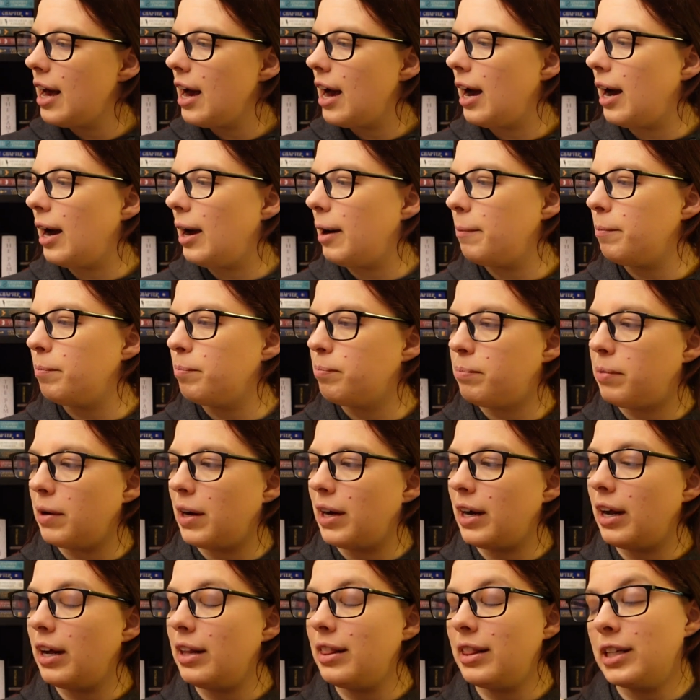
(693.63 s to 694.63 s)
um,
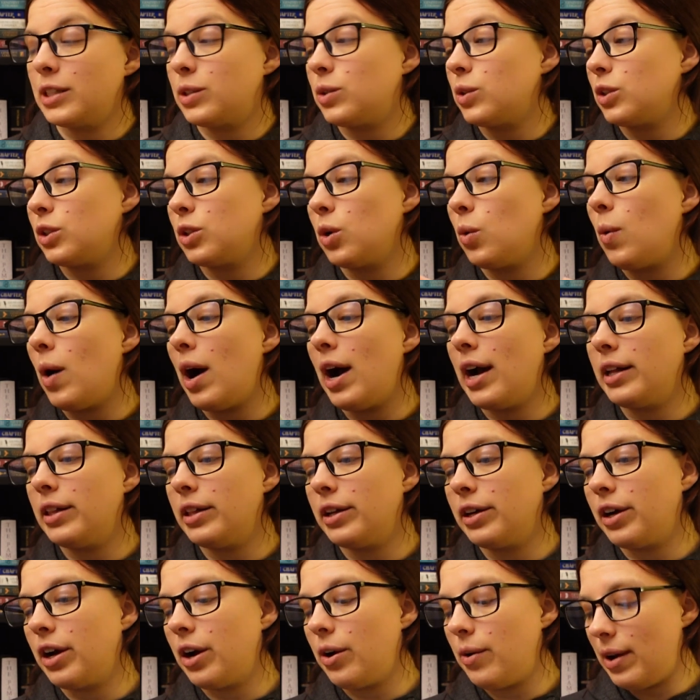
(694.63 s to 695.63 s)
but this was a while
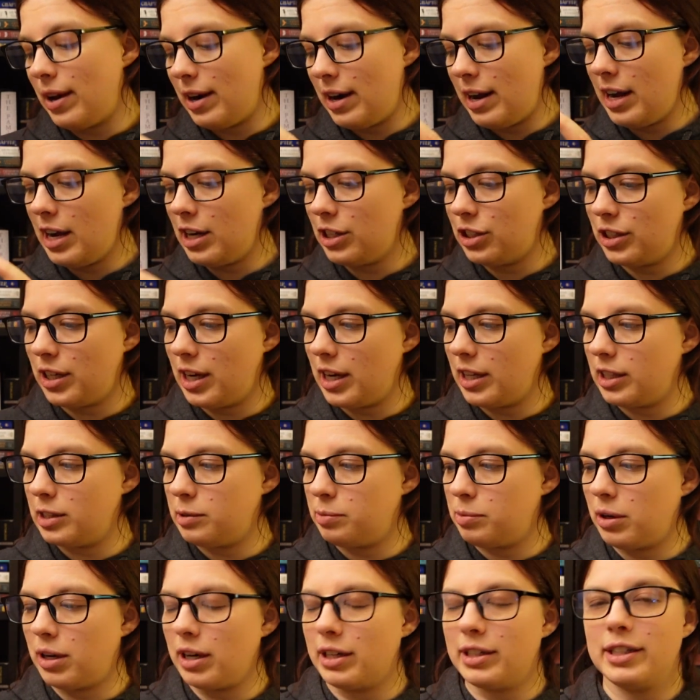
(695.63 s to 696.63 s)
ago, and I actually got this
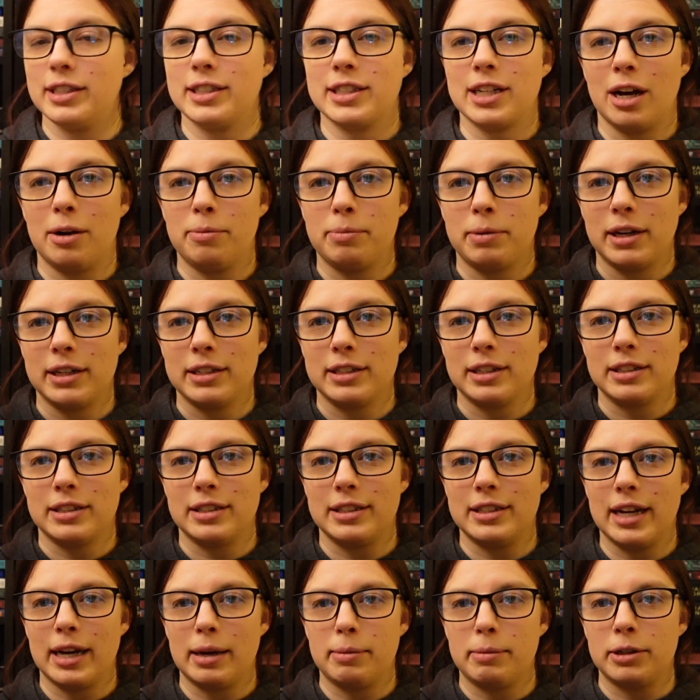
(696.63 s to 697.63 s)
book on discount because it's
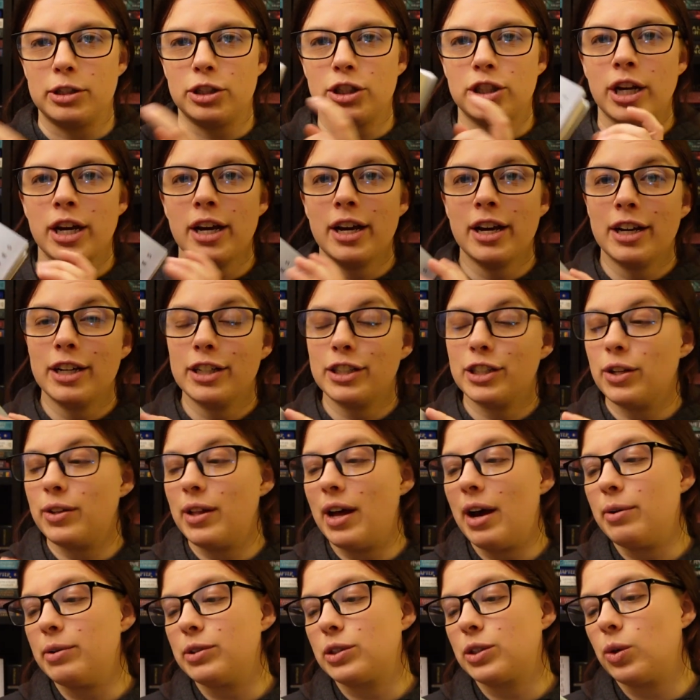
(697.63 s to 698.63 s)
damaged. So
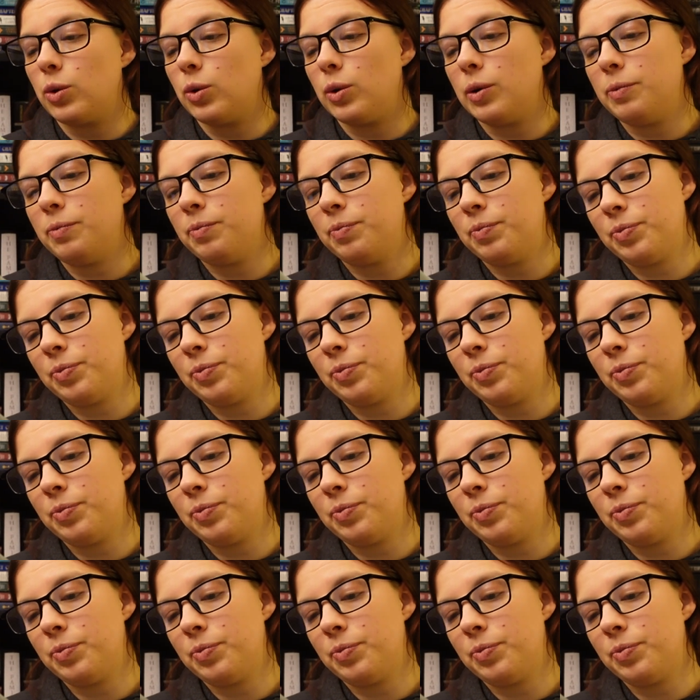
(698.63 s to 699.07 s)
that was cool.